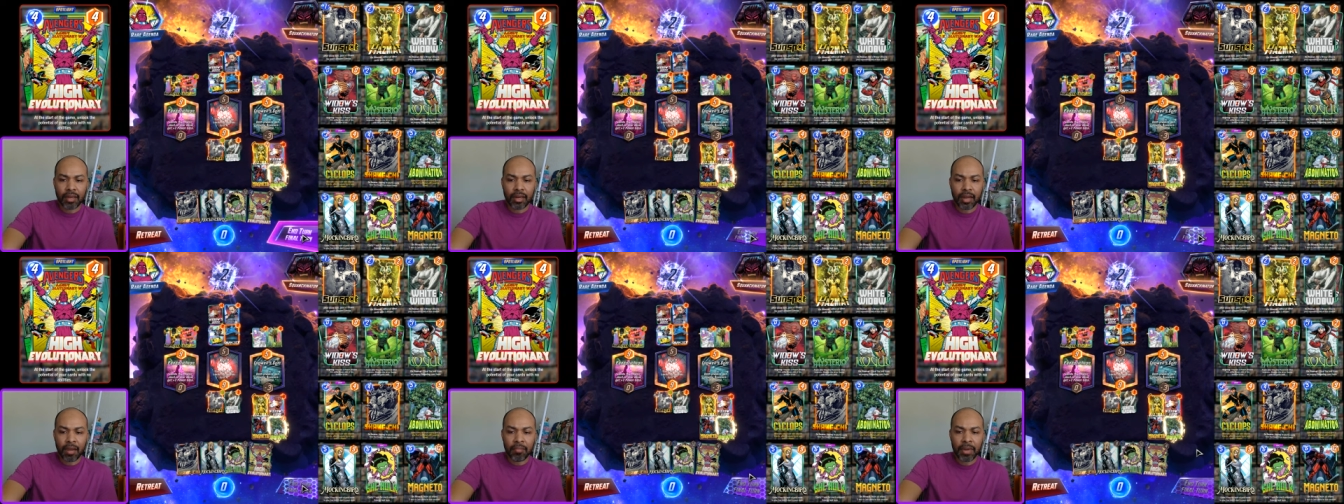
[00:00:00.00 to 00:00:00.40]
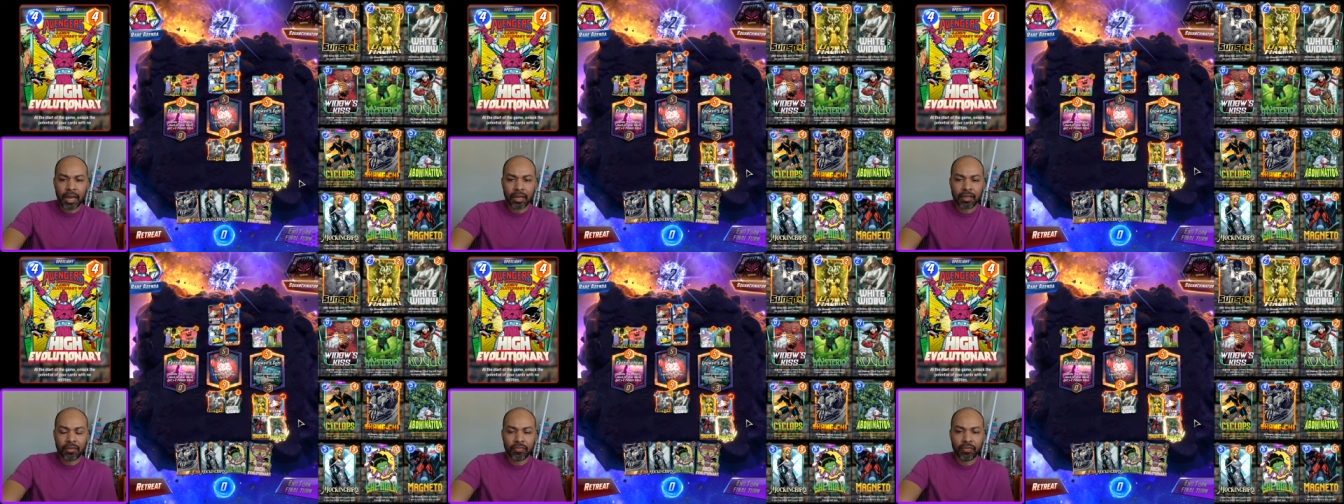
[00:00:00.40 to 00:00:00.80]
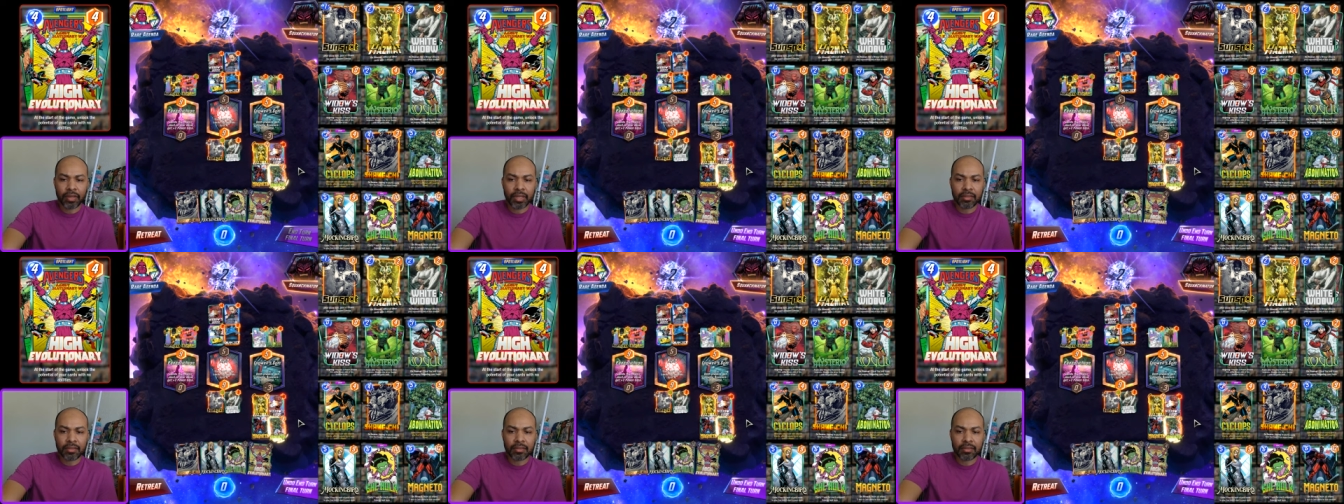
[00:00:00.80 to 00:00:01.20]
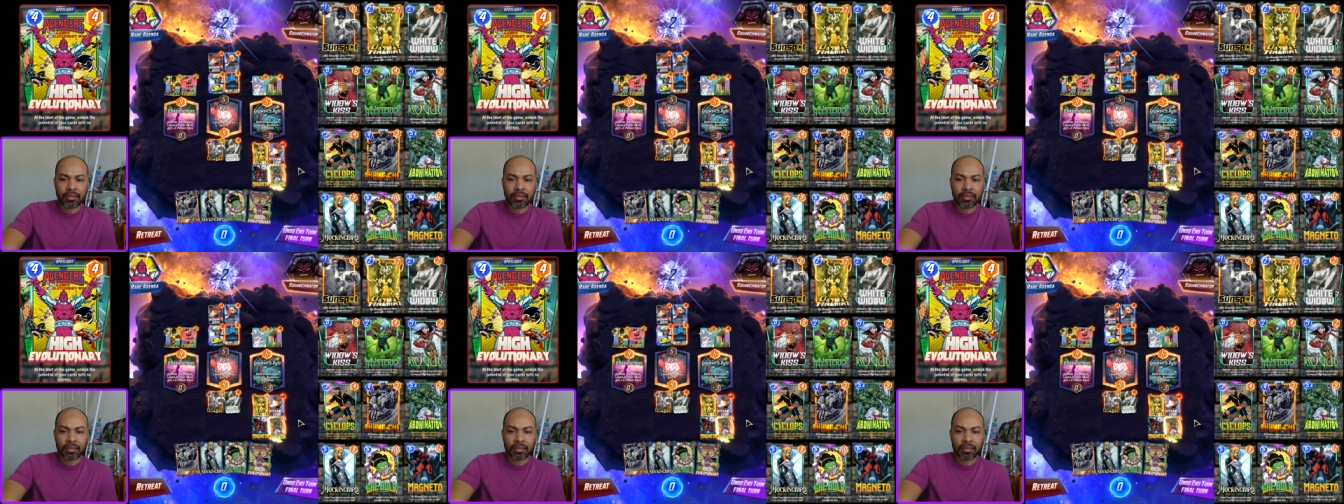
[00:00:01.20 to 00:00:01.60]
And I'm not
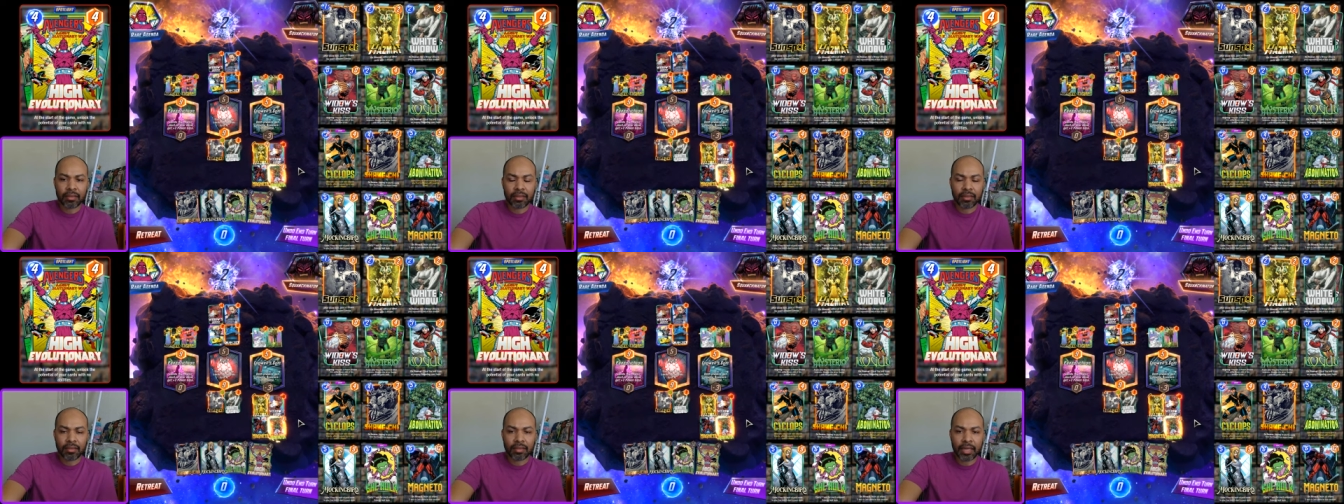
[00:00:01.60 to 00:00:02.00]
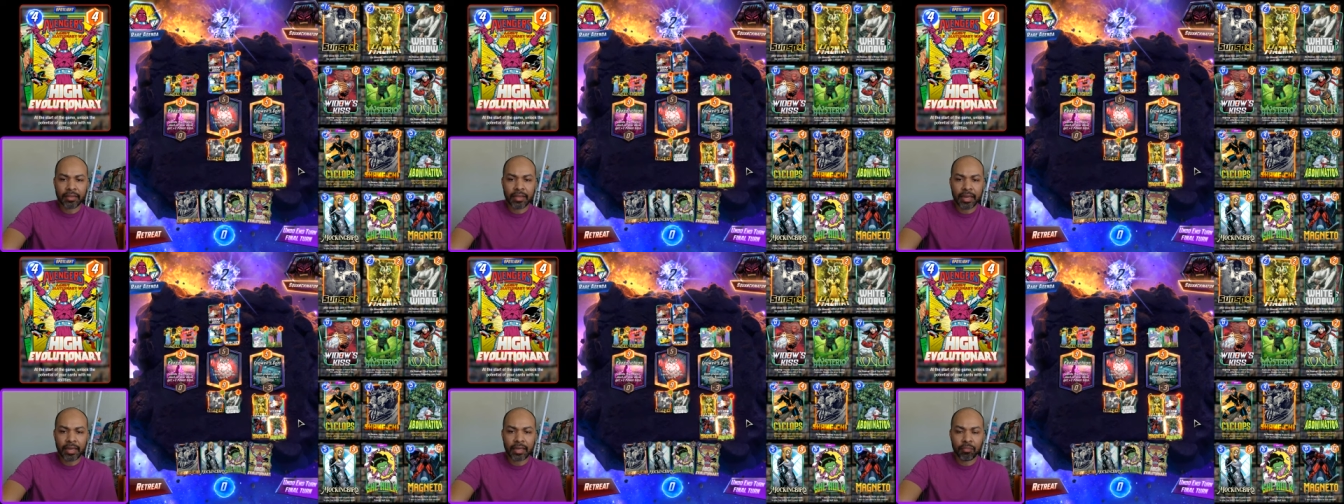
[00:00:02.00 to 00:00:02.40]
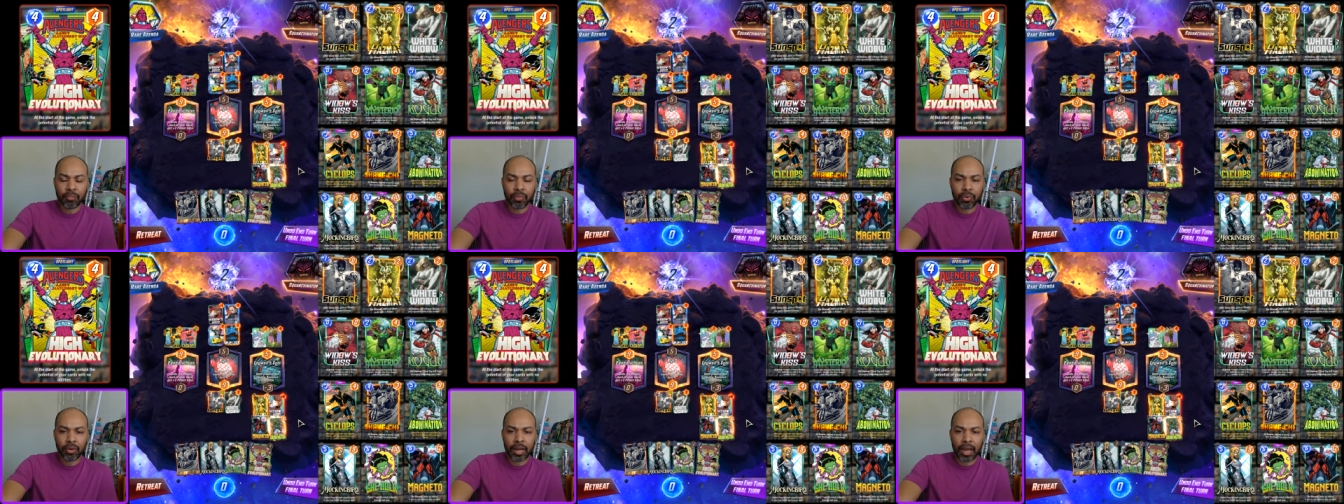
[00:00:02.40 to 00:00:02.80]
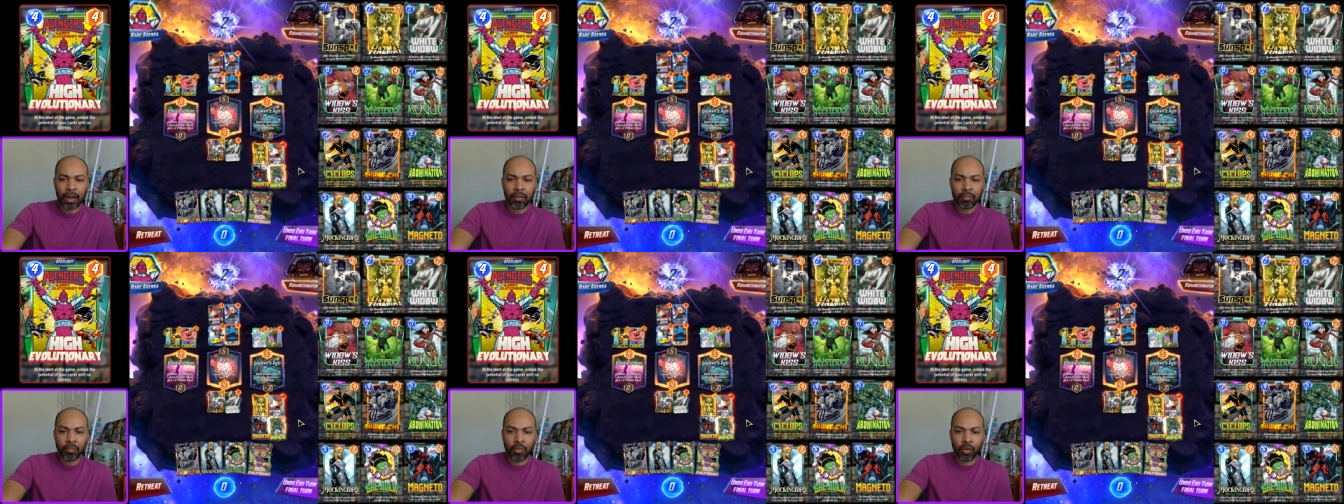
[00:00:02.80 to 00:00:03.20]
convinced that they can put
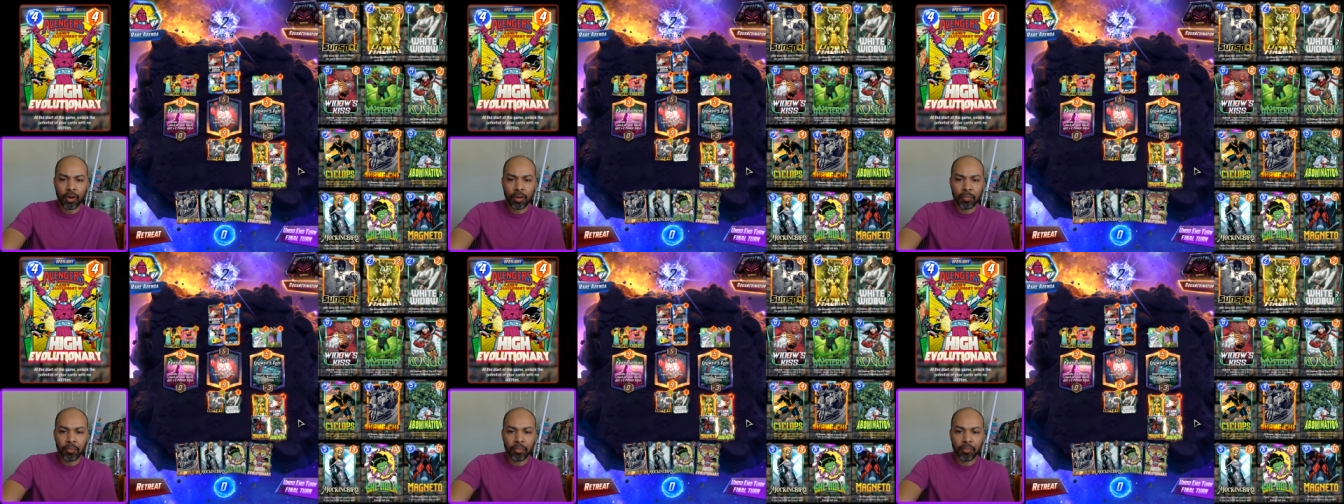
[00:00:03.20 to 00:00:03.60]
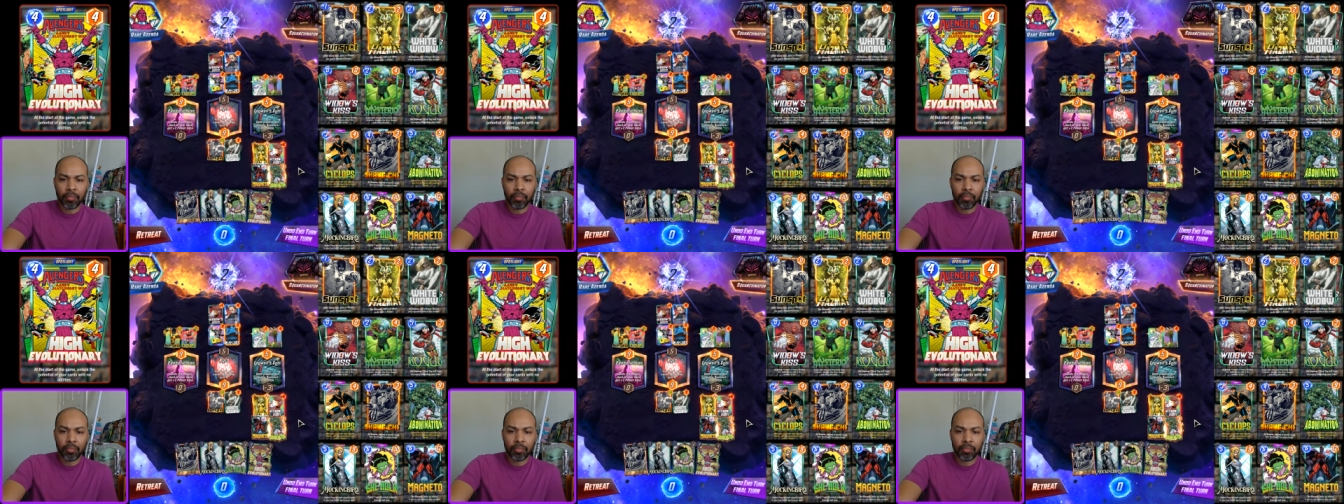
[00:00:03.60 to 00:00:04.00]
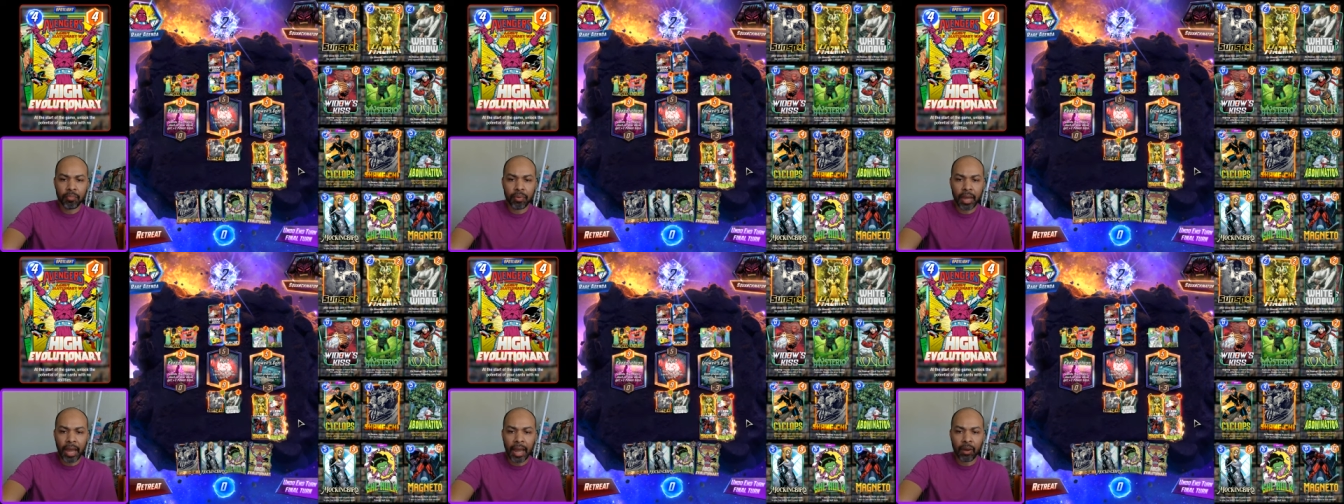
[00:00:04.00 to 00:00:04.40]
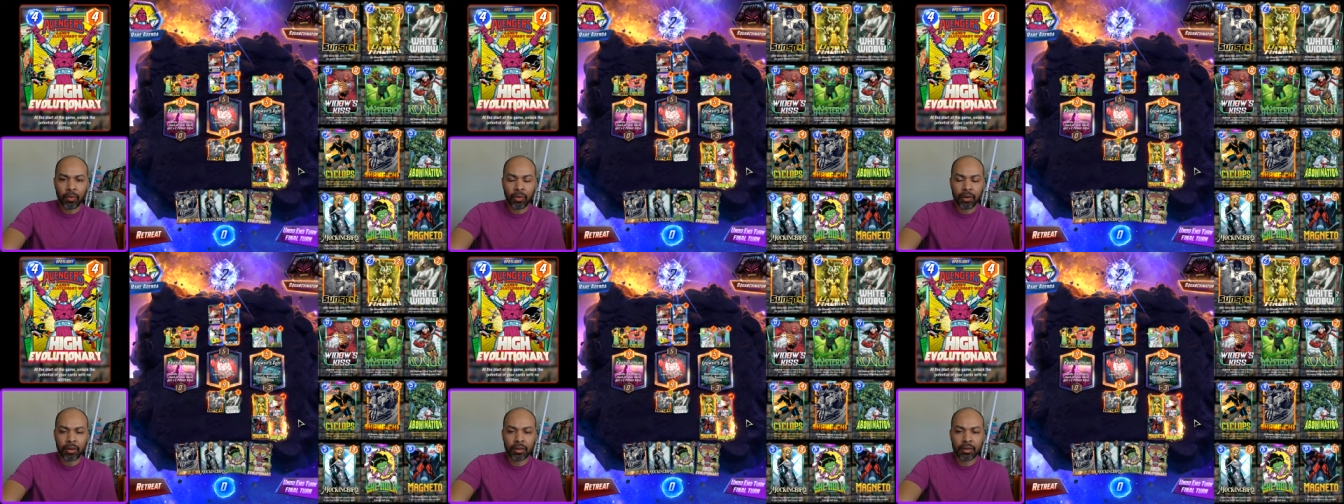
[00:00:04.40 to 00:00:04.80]
out more
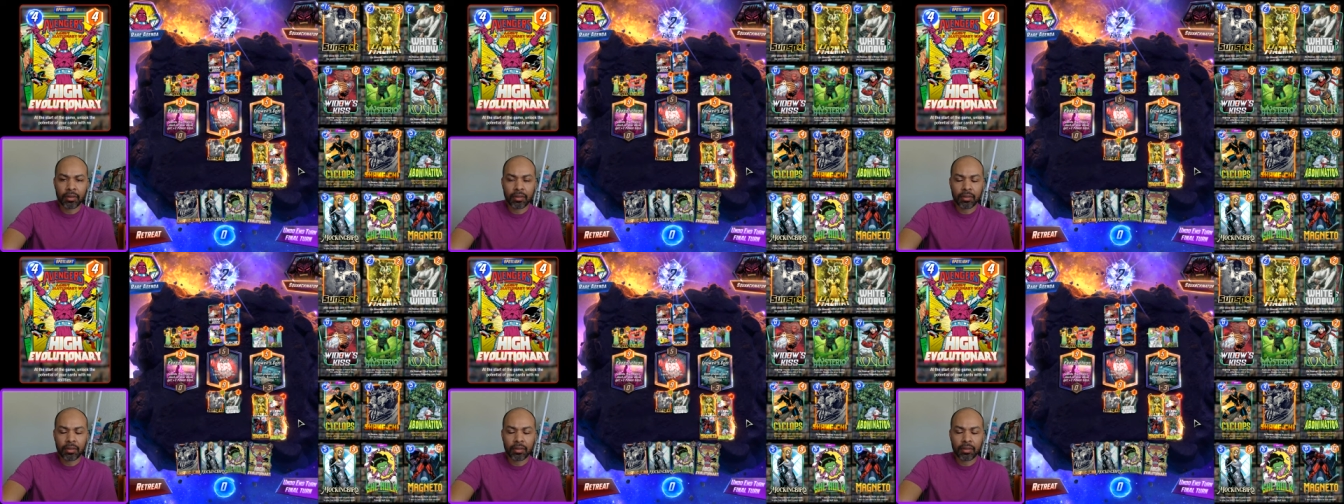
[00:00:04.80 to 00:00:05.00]
power,